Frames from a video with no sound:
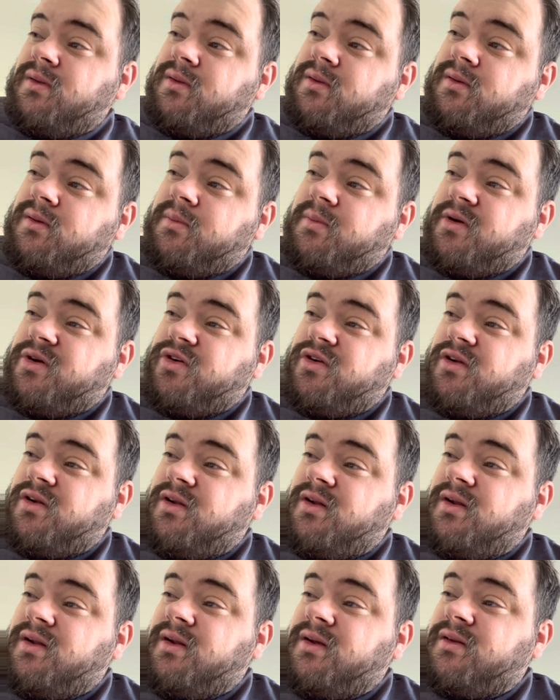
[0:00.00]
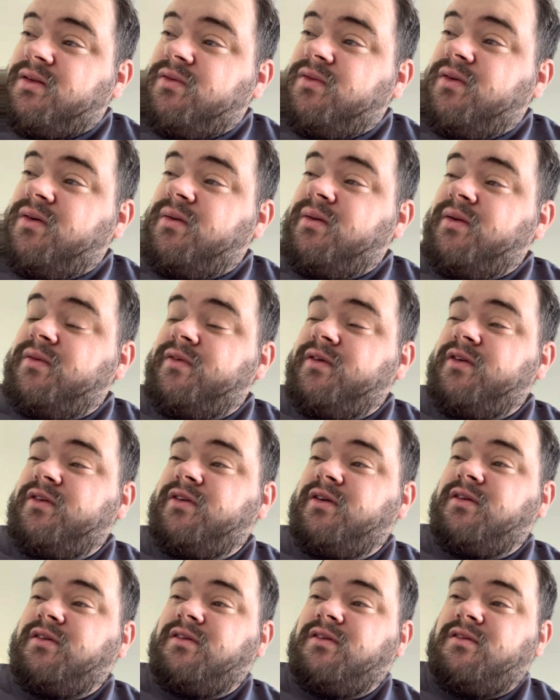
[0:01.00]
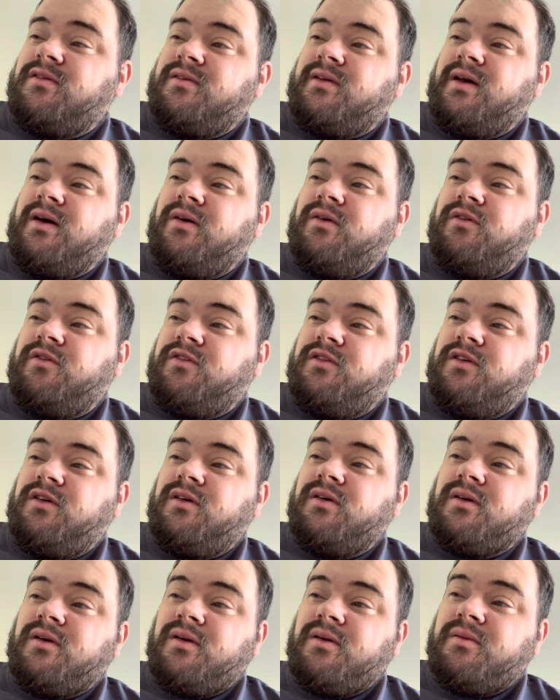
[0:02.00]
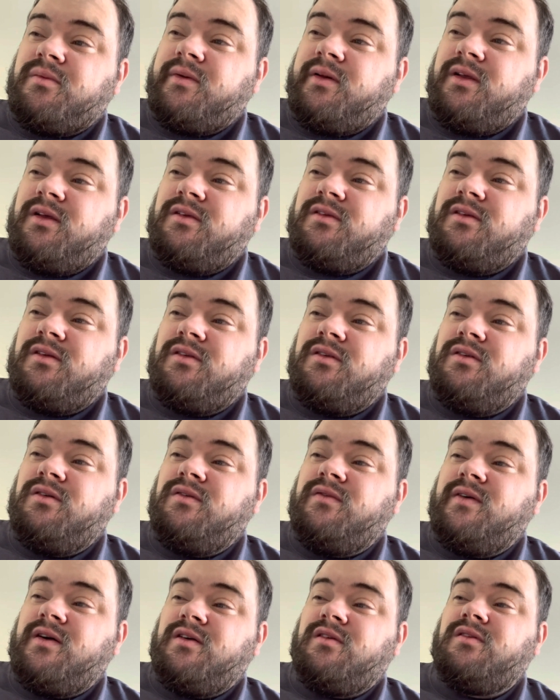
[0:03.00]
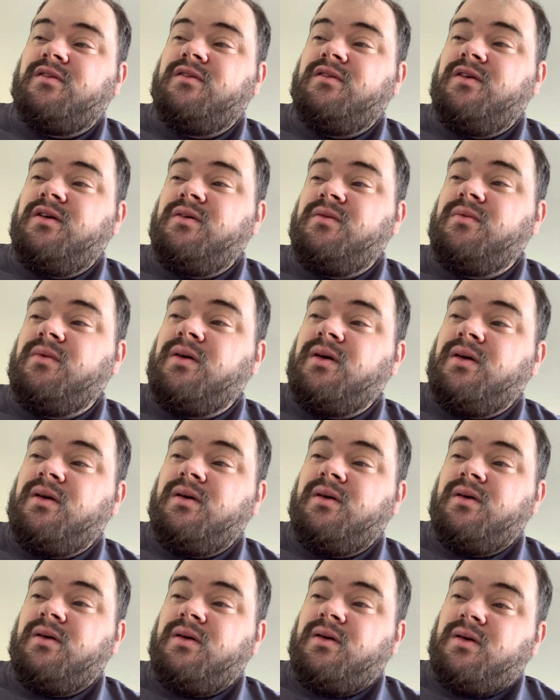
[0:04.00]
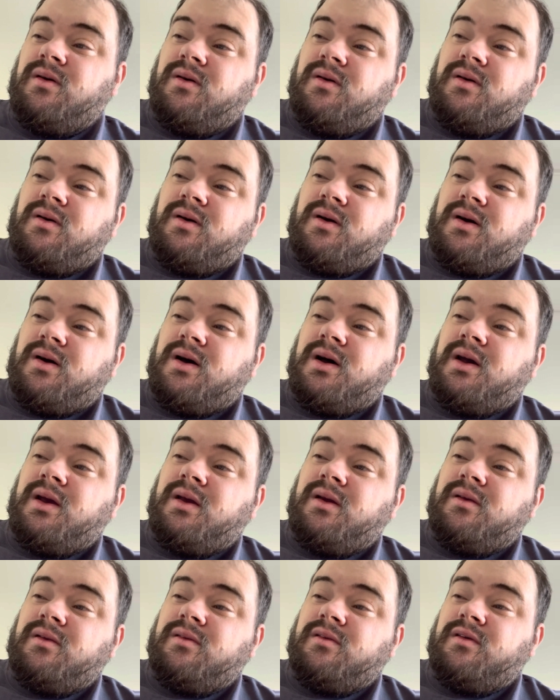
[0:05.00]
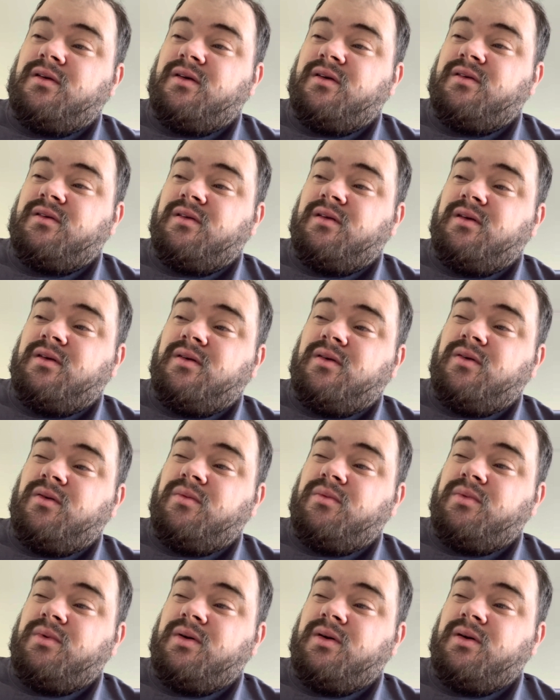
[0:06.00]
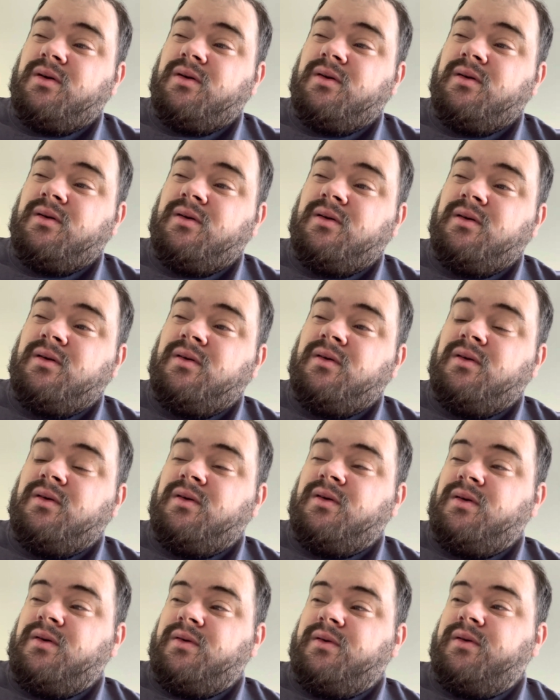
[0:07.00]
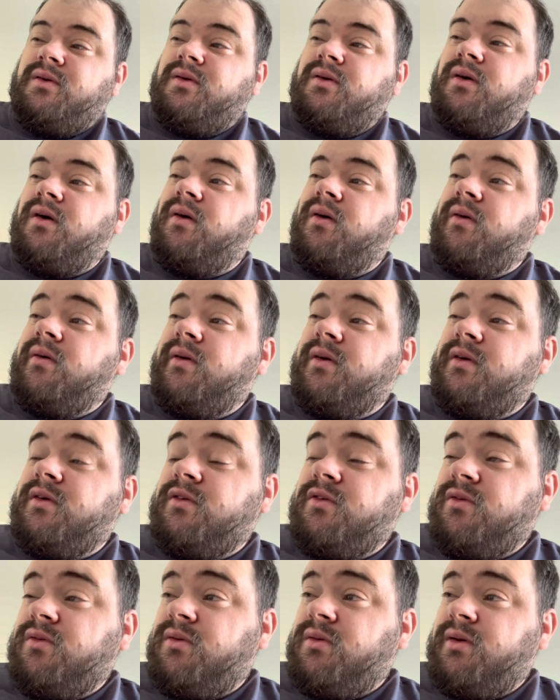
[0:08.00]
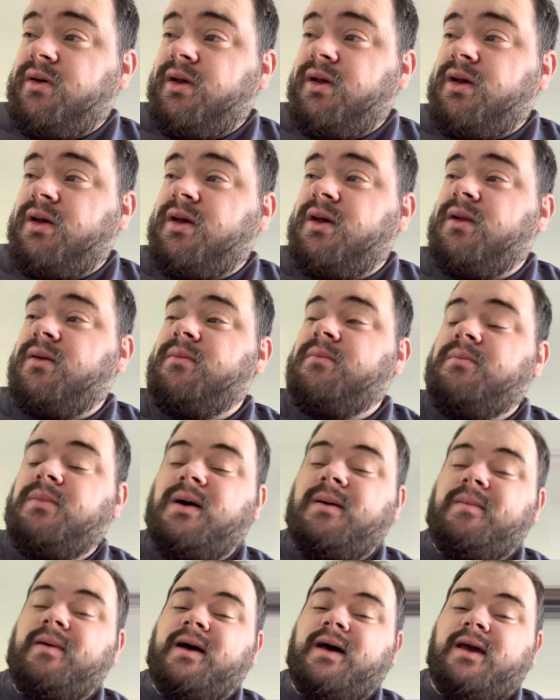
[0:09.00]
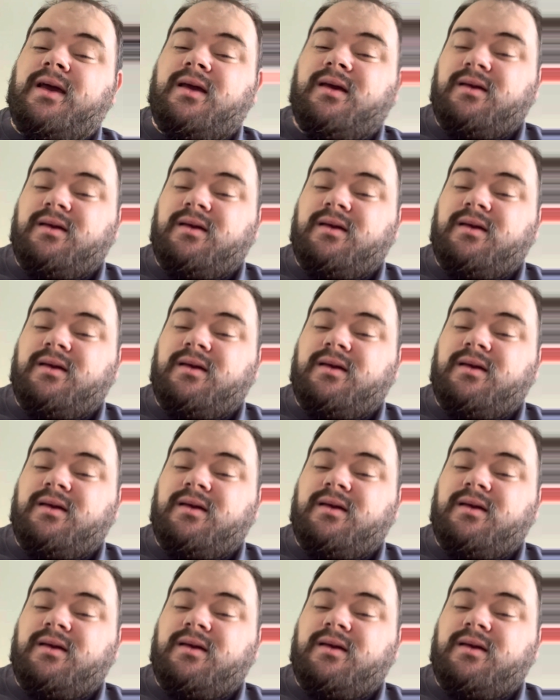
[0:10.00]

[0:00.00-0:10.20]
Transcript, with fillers: Number next film, if you're interested, is Hellseeker, released in 2002. I seriously hope y'all enjoy and bye bye.